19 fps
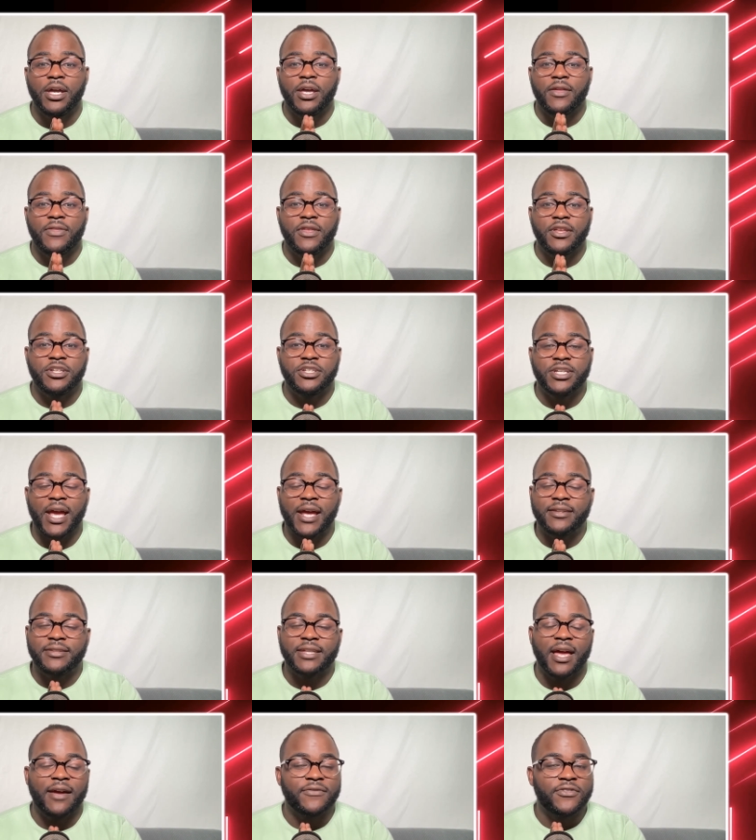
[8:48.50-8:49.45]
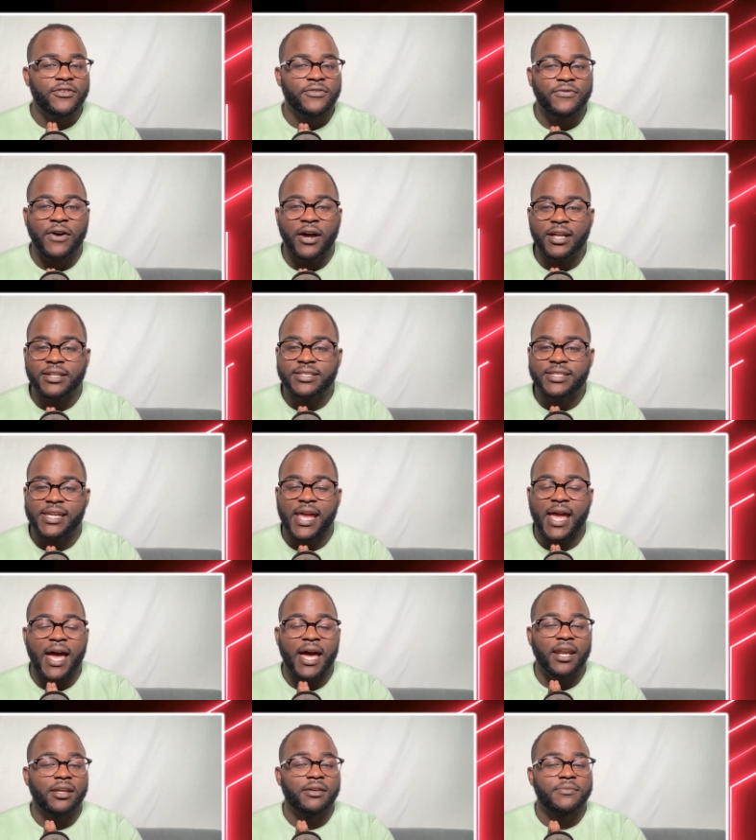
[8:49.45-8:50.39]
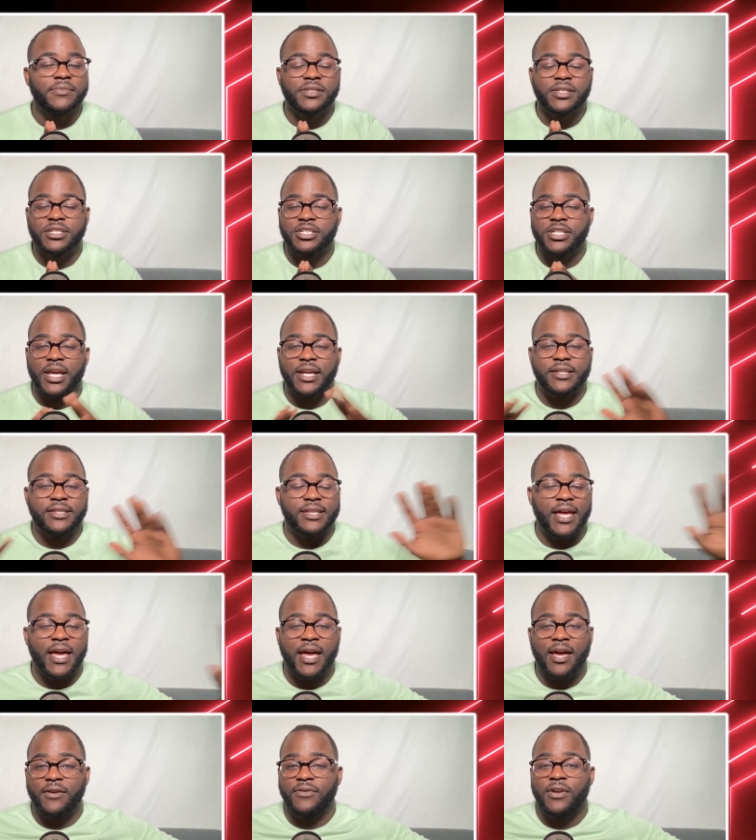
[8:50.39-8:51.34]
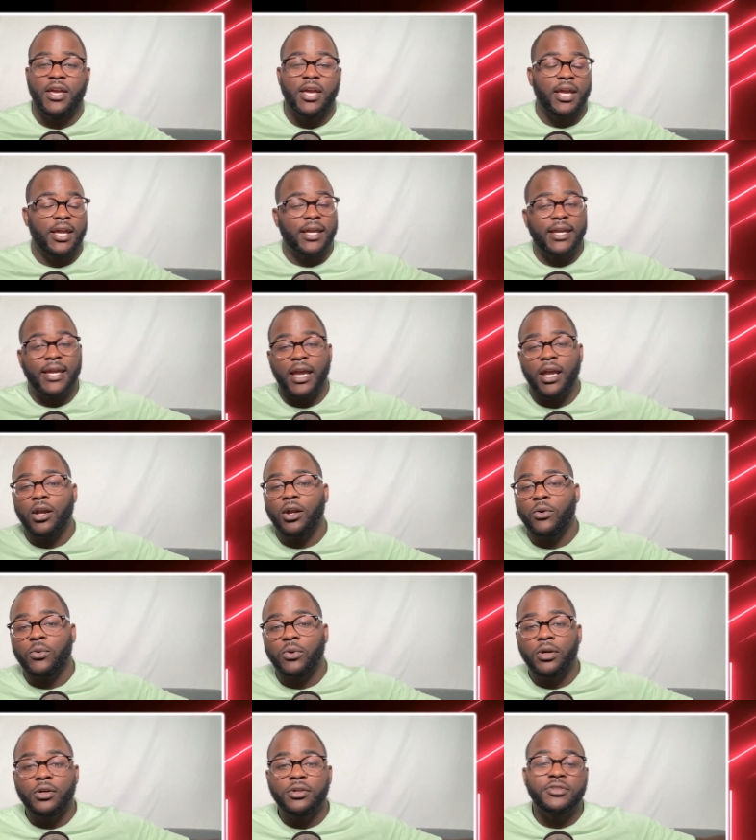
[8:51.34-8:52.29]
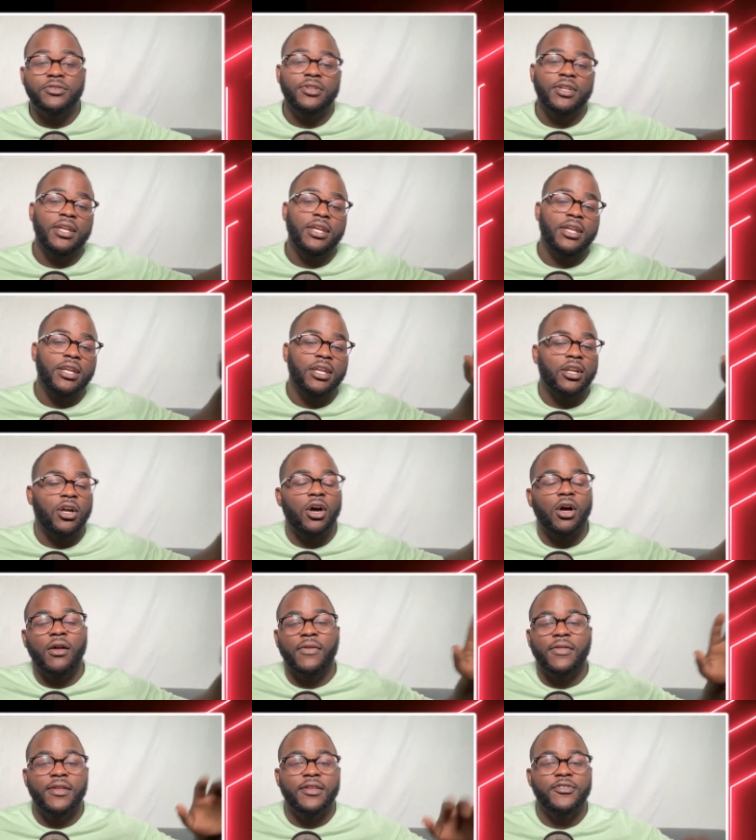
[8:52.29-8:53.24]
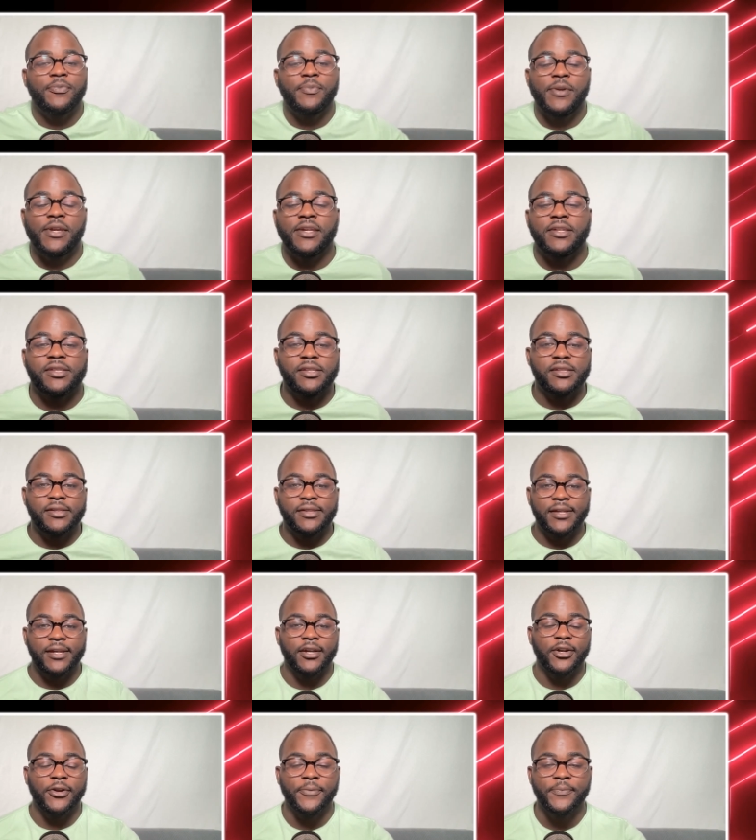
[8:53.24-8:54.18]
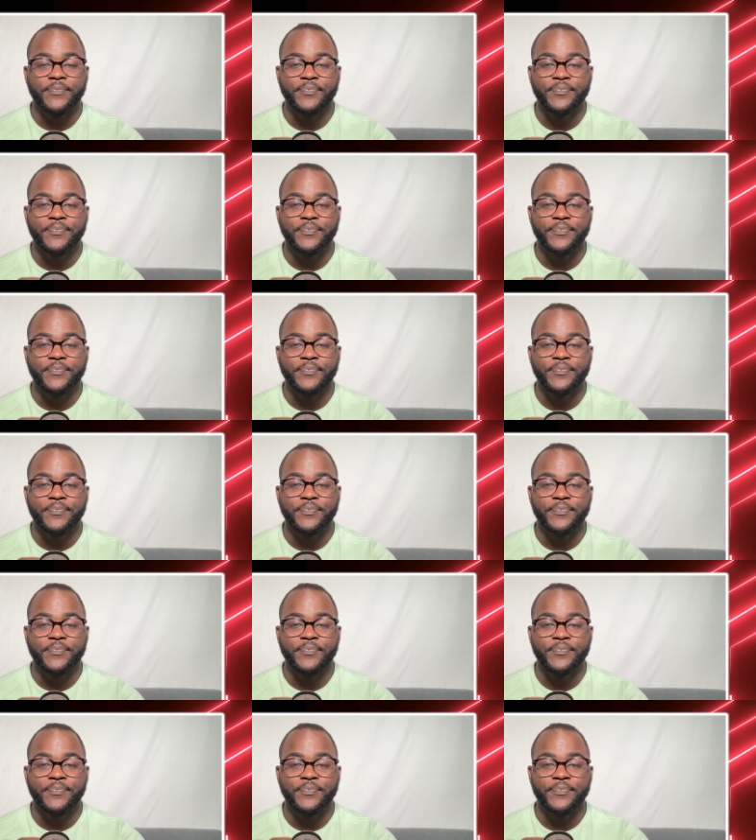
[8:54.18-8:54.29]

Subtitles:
The Jets have Devontae Adams. The Jets have Garrett Wilson and all these pieces here.